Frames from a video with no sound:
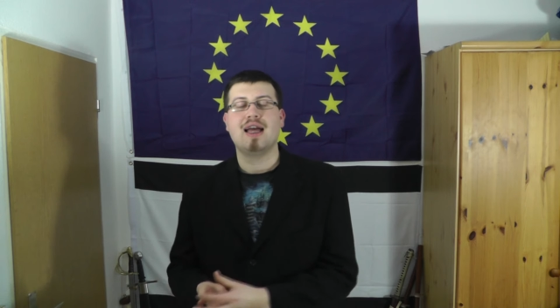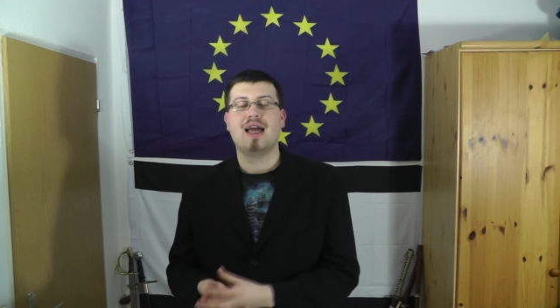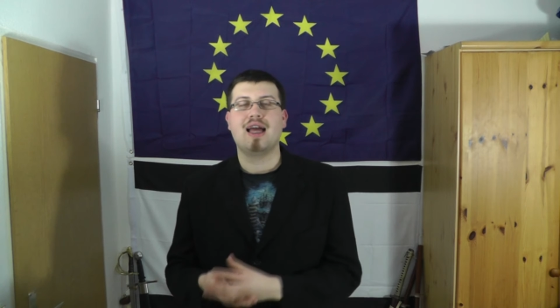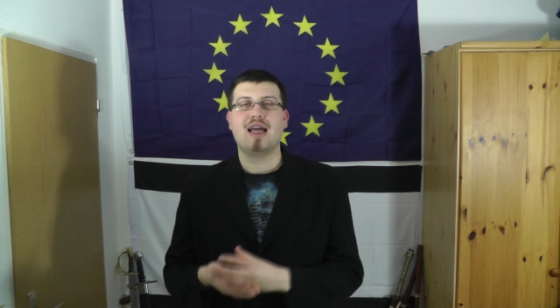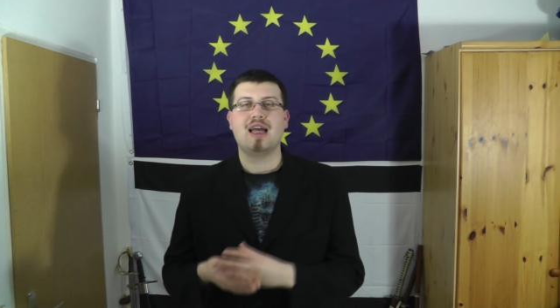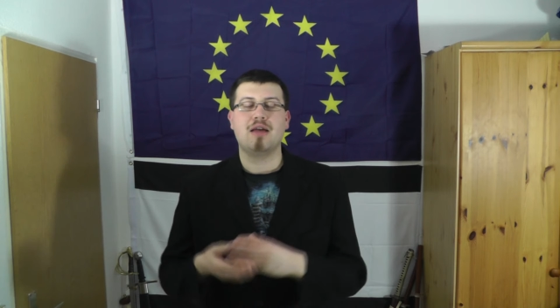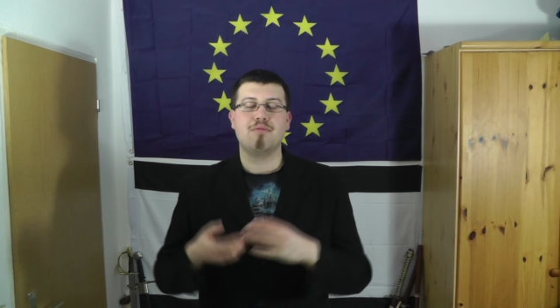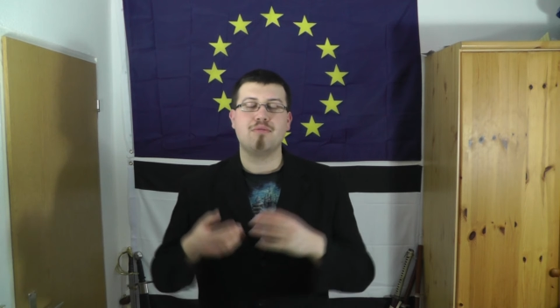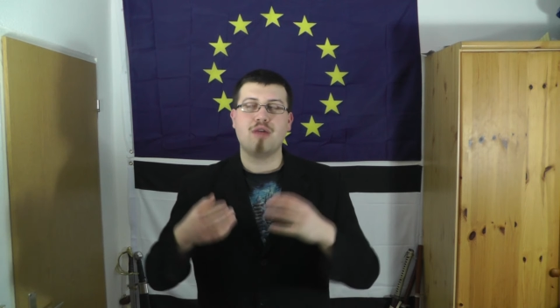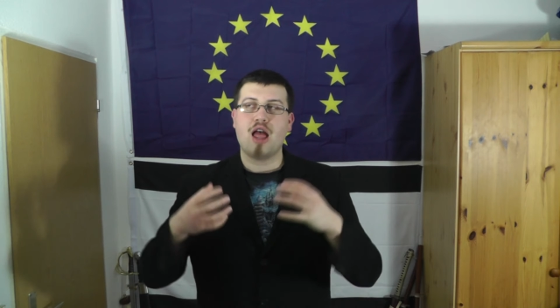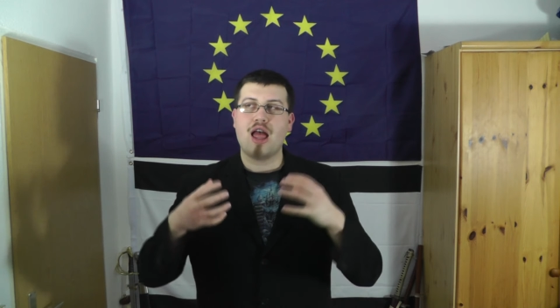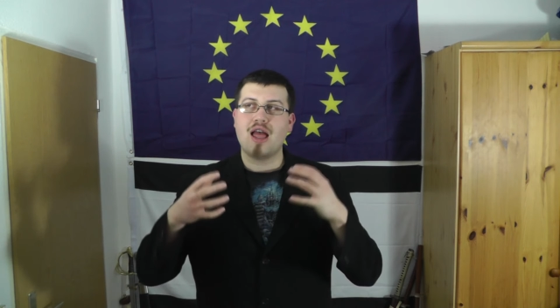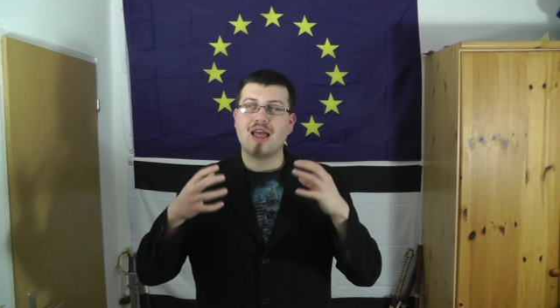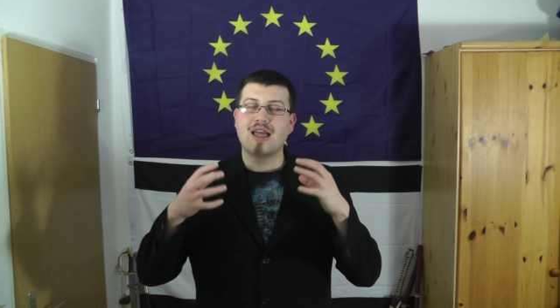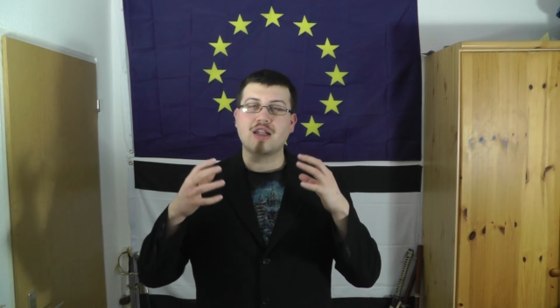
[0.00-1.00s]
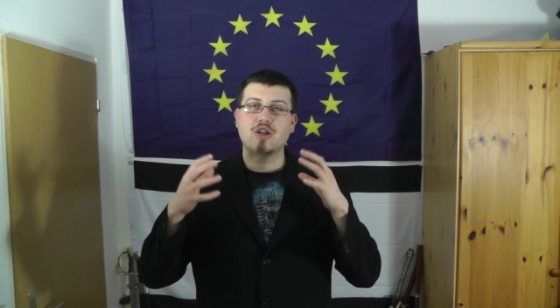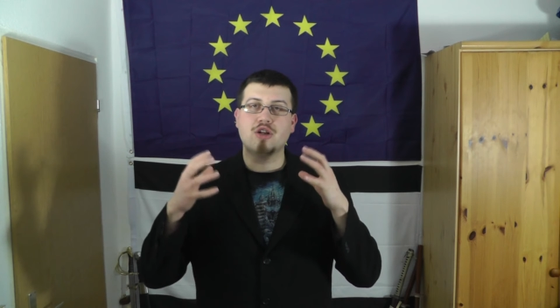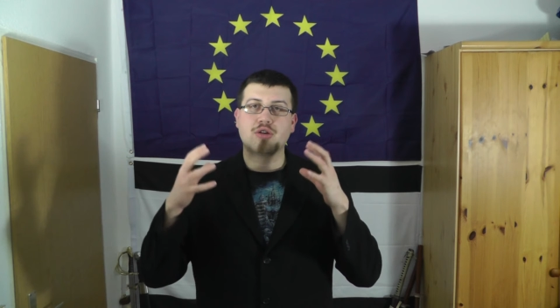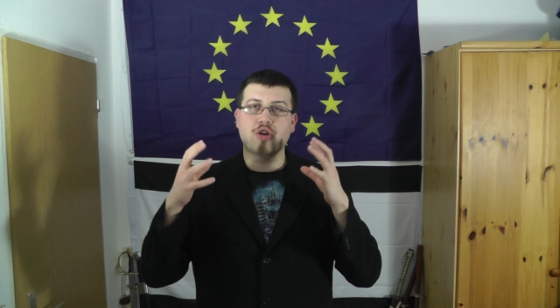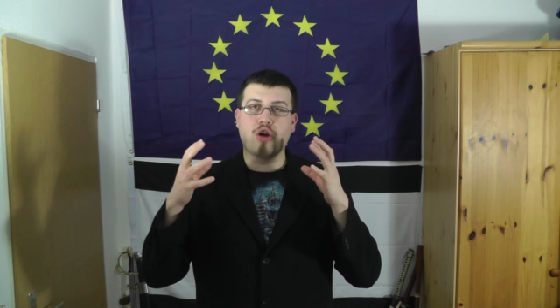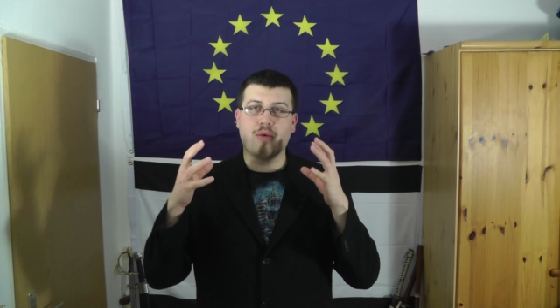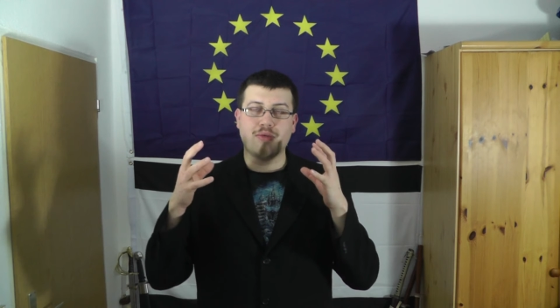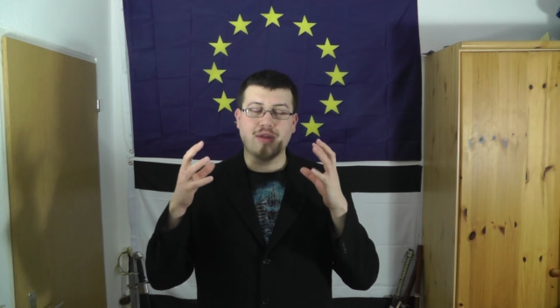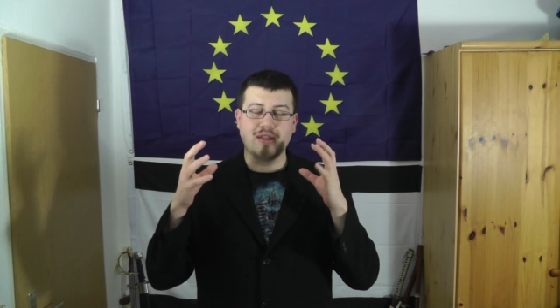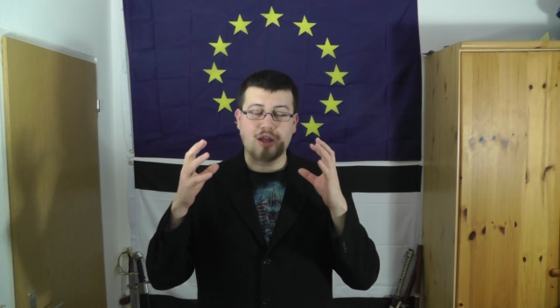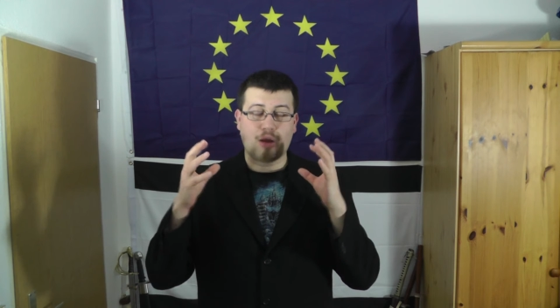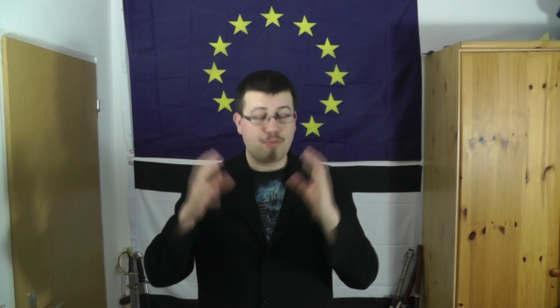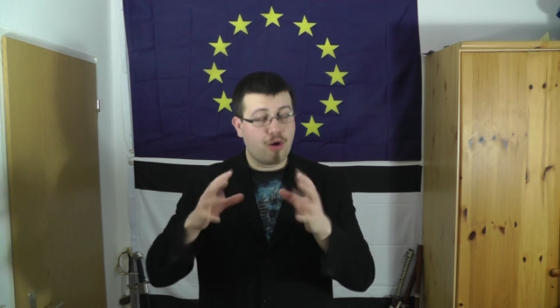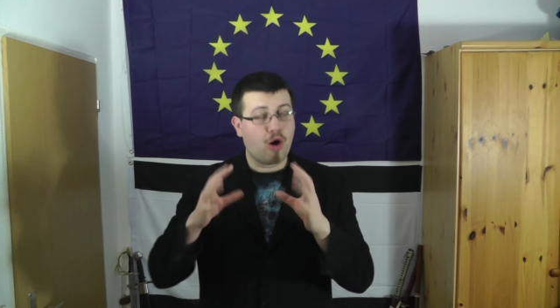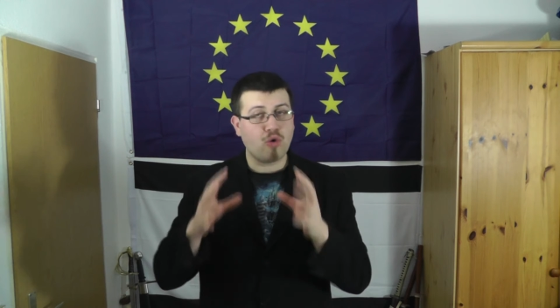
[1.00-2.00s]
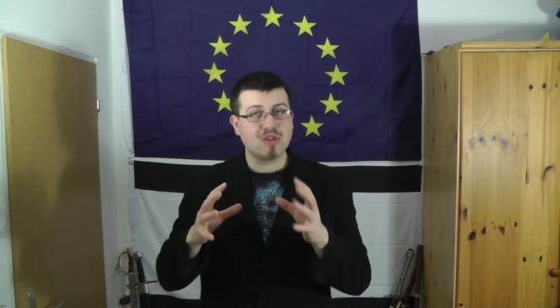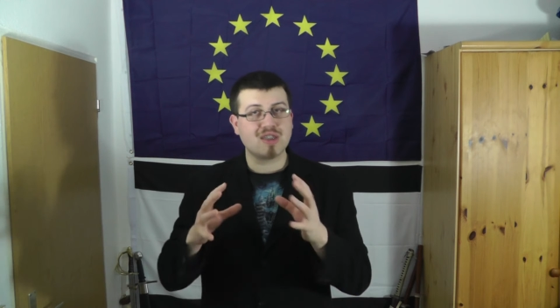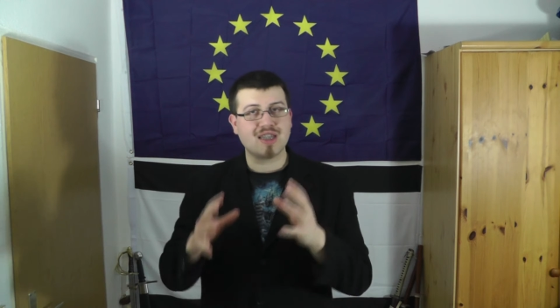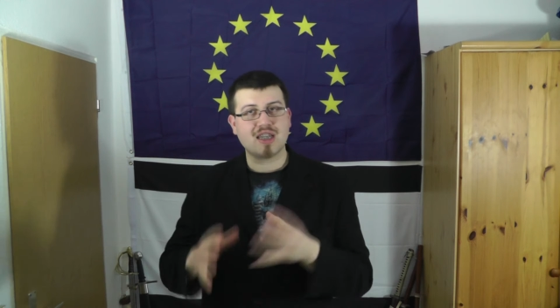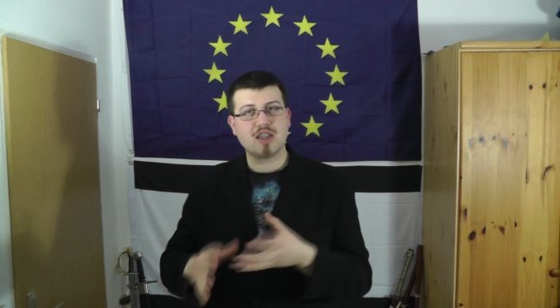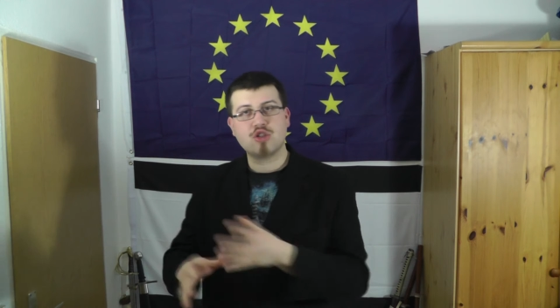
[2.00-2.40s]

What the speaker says: in opposing